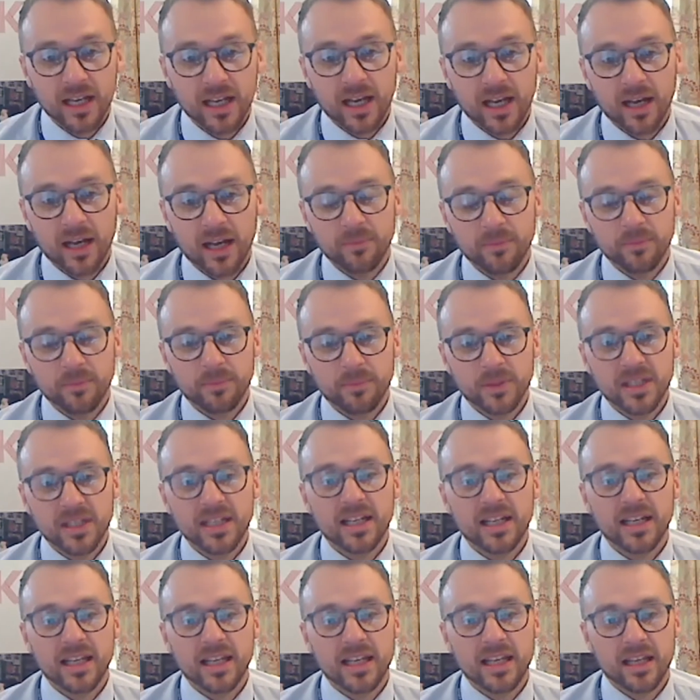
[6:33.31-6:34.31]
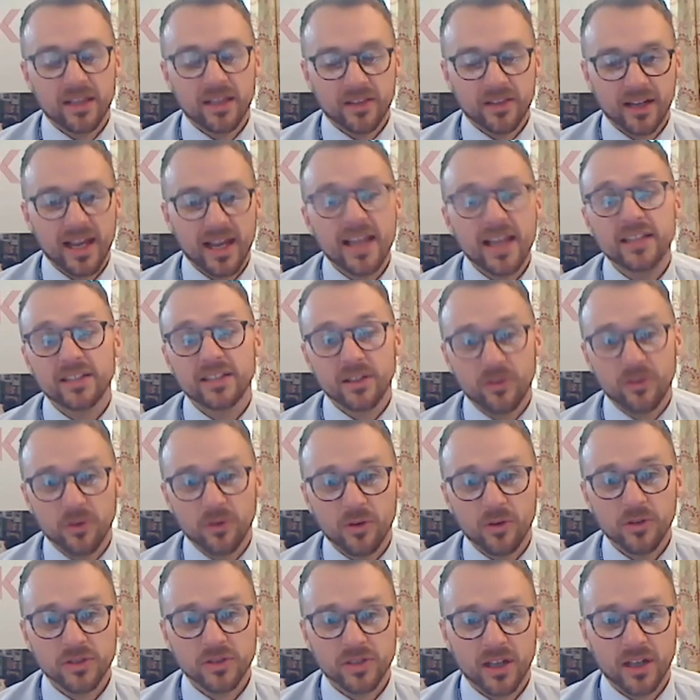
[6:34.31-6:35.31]
Particularly the lazy
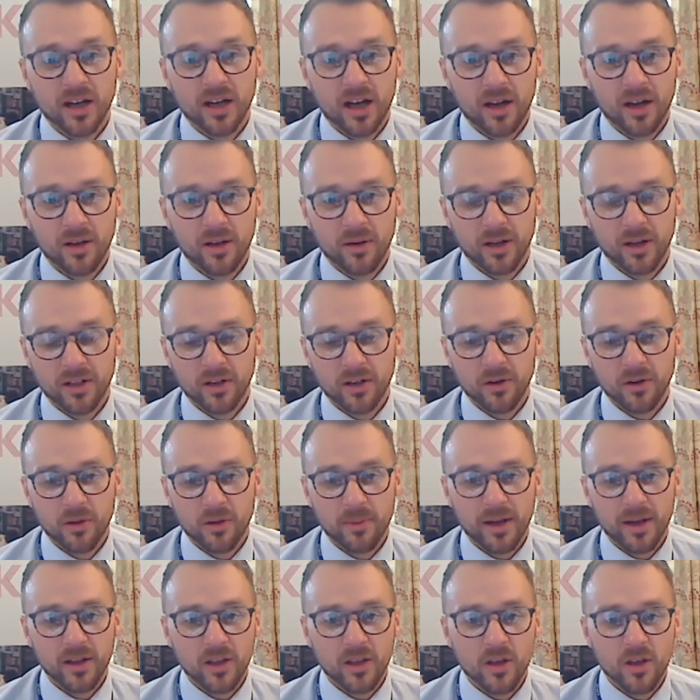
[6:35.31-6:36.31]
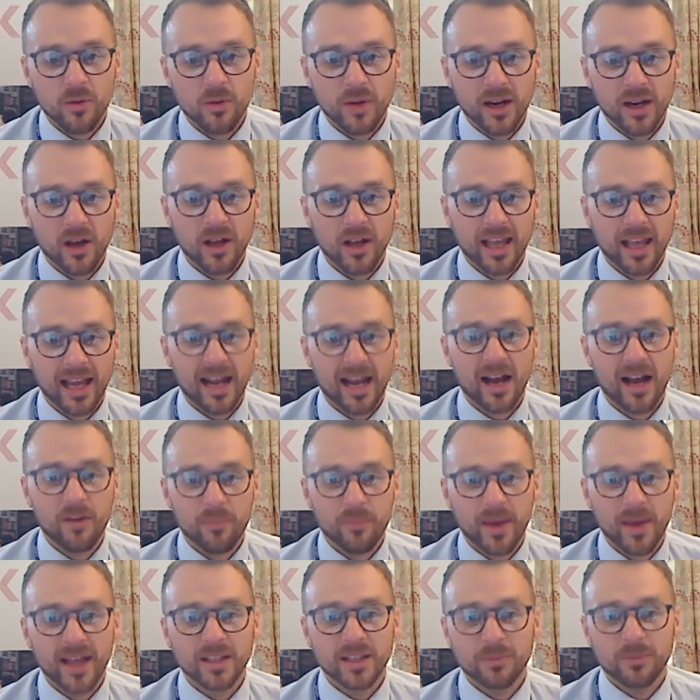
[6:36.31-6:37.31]
thoughts. I don't know about you, when I get out of
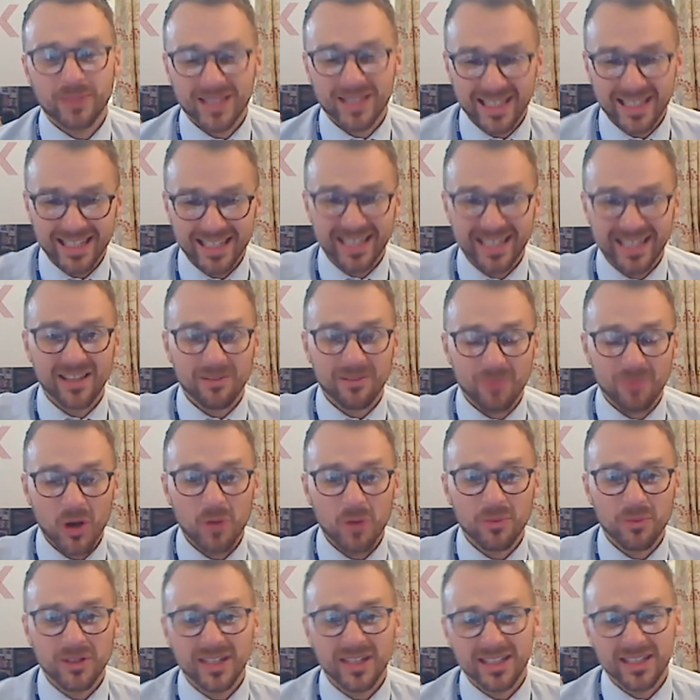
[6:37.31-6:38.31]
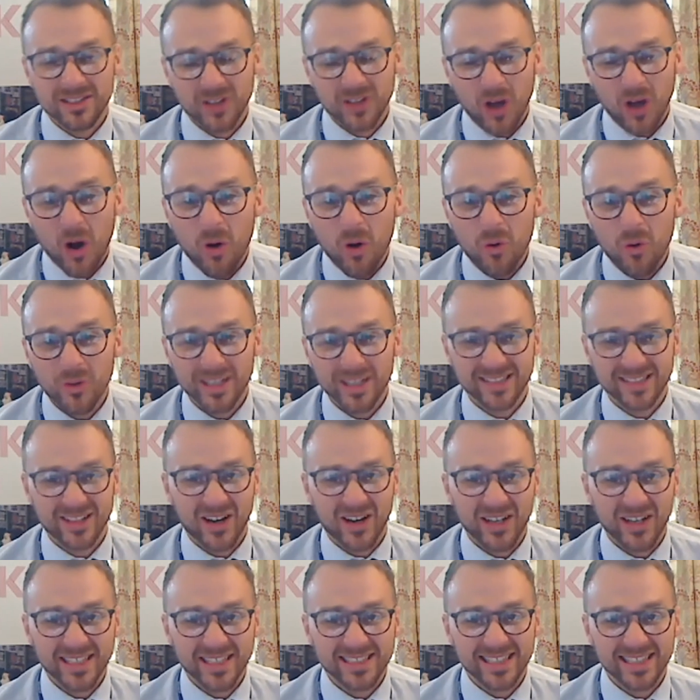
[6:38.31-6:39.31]
bed, particularly at the moment, it's cold, it's
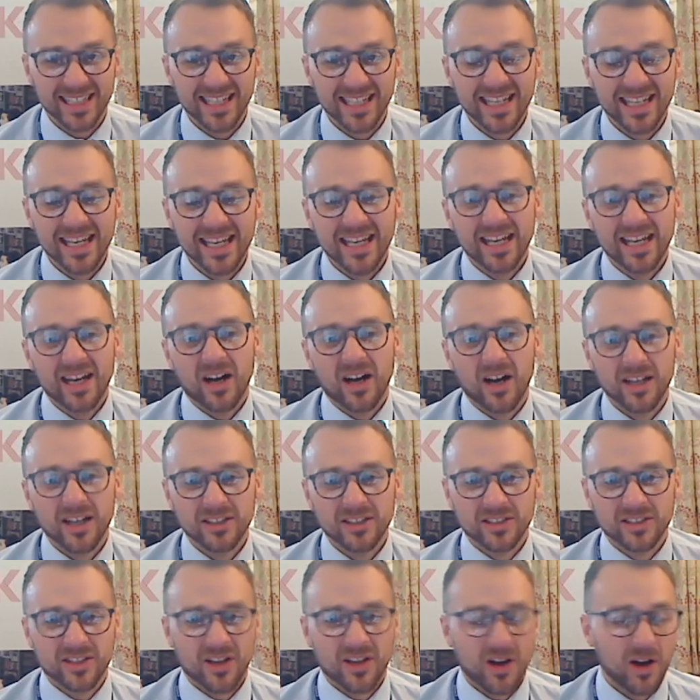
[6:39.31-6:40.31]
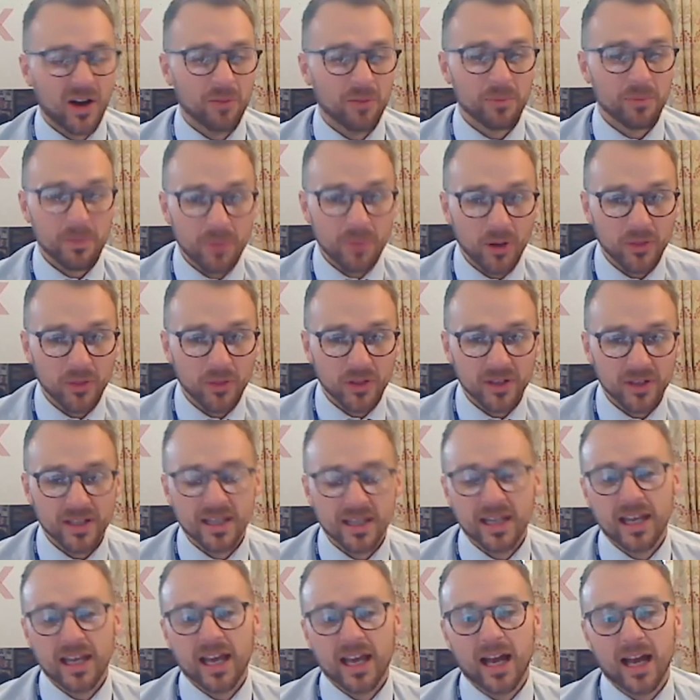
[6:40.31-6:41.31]
icy, I just can't be bothered.
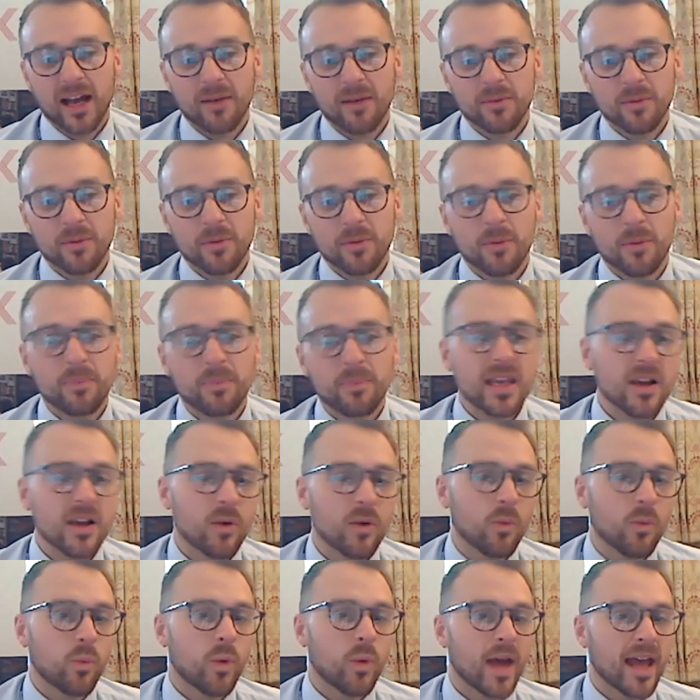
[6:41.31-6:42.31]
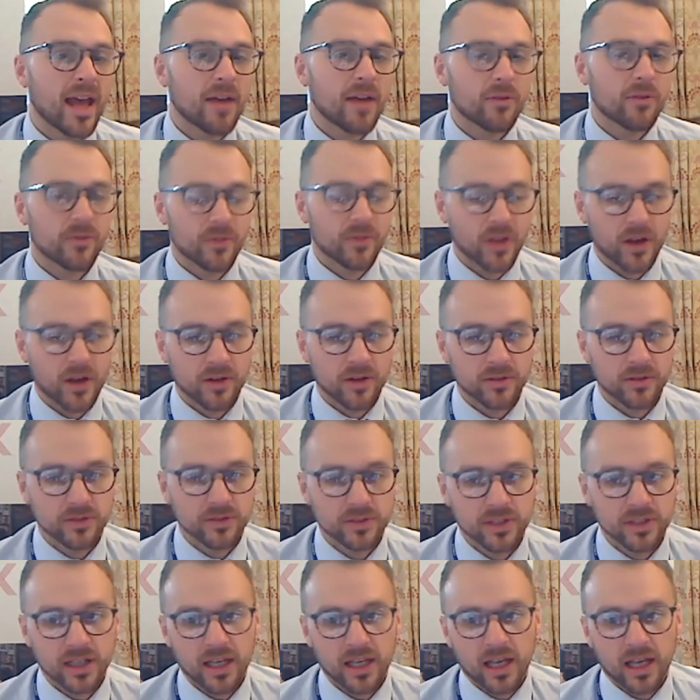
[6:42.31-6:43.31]
But being aware of
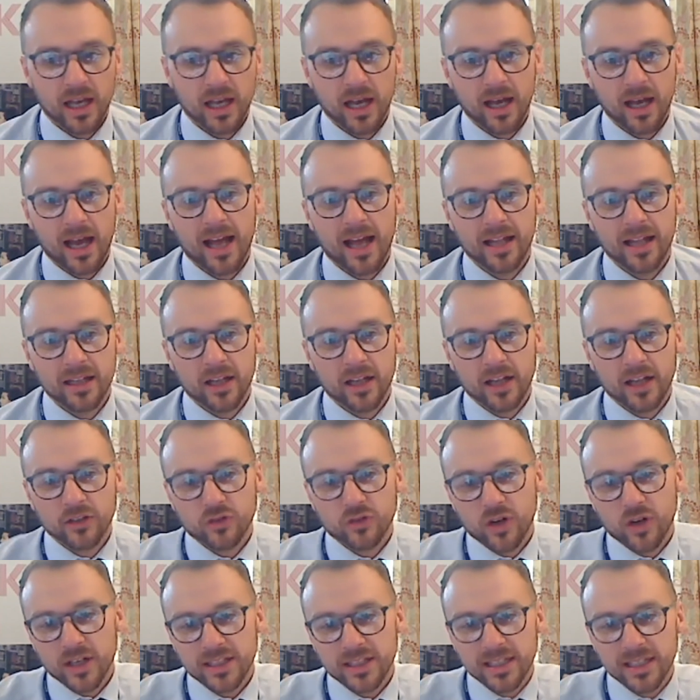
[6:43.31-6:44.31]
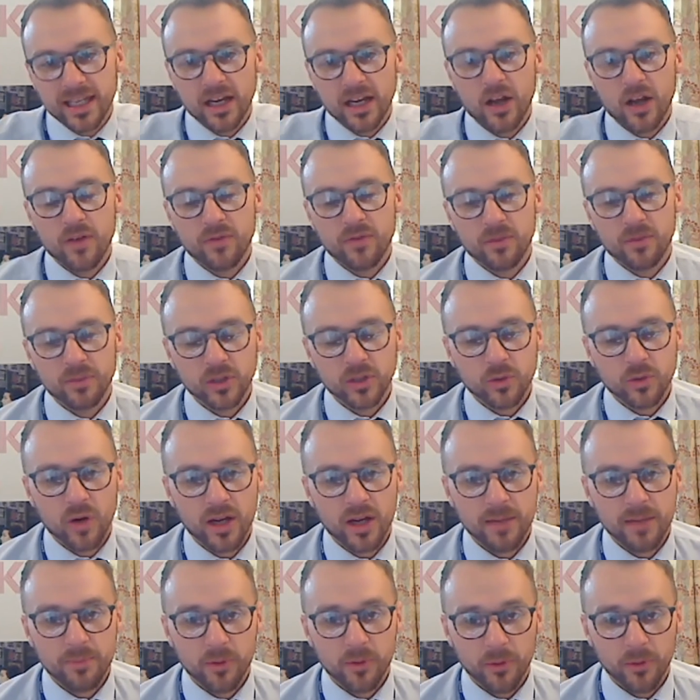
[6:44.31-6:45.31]
those and trying to get over them is quite
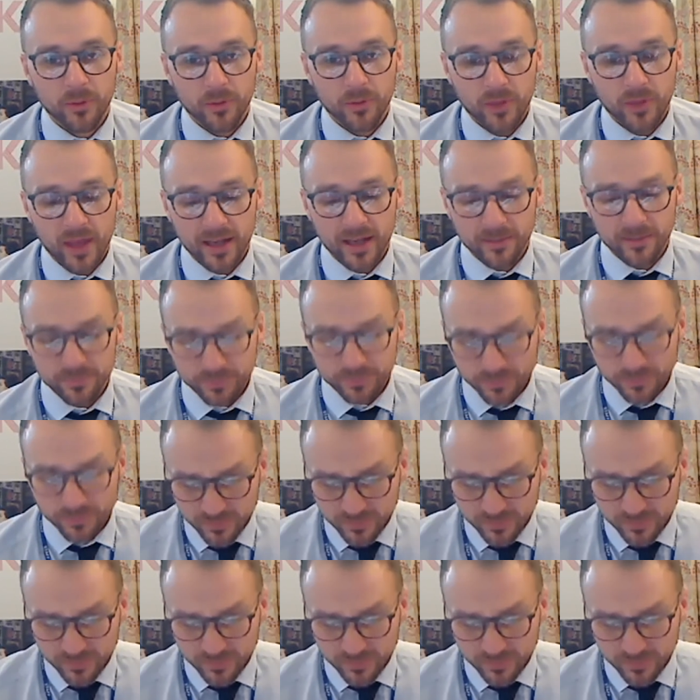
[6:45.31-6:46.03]
an important thing.